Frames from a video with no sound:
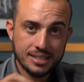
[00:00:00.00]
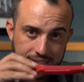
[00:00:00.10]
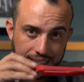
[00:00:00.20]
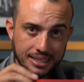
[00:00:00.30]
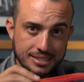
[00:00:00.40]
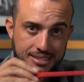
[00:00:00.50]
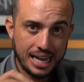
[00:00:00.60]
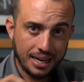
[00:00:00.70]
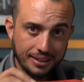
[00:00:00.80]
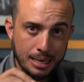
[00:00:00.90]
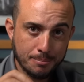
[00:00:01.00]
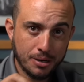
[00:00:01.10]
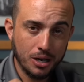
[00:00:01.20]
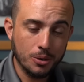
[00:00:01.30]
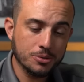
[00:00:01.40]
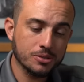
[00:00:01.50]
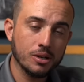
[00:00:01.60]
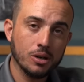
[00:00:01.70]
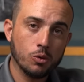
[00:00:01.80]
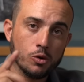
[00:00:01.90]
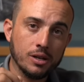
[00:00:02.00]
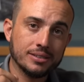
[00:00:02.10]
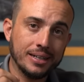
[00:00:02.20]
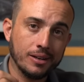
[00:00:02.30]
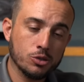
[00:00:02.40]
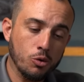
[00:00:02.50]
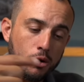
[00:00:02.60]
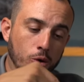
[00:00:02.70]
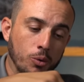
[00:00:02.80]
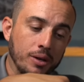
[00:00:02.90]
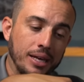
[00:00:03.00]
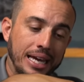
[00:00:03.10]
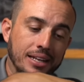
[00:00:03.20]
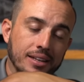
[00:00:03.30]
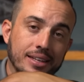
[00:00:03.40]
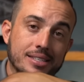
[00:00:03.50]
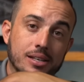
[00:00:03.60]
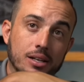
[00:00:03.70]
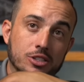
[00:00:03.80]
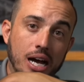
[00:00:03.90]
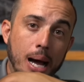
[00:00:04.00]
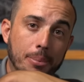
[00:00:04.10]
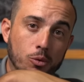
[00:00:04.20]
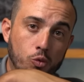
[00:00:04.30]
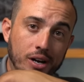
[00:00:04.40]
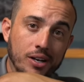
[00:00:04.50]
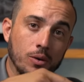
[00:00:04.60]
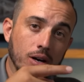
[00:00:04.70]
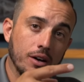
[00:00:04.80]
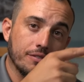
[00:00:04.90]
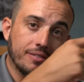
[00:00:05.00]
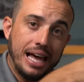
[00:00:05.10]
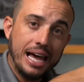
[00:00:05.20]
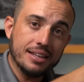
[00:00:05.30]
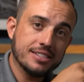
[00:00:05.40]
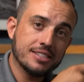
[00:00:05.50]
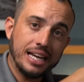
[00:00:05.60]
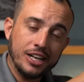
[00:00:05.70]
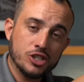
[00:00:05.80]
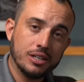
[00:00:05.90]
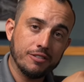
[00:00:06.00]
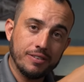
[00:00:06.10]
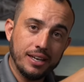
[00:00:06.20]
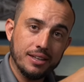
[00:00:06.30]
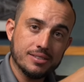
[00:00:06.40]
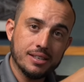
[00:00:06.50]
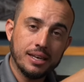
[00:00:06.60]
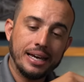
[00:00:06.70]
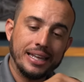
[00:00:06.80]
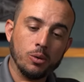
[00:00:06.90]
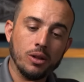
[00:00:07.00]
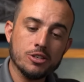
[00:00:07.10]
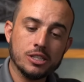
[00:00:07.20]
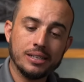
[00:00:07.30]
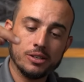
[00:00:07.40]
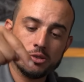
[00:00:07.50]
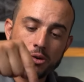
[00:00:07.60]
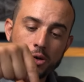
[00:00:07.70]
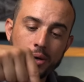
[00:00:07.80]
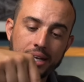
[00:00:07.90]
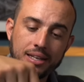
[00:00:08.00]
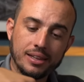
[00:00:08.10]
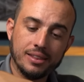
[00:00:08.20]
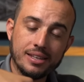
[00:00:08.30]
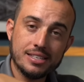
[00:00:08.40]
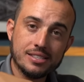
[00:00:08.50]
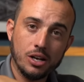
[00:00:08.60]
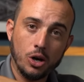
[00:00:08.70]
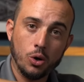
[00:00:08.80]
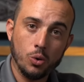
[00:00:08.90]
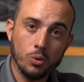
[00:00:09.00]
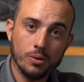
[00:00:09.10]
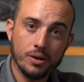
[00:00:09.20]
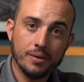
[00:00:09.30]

it's inside of that post, we're gonna take a screw into this top rail of that section of fence, and then we'll also take a screw into this hole,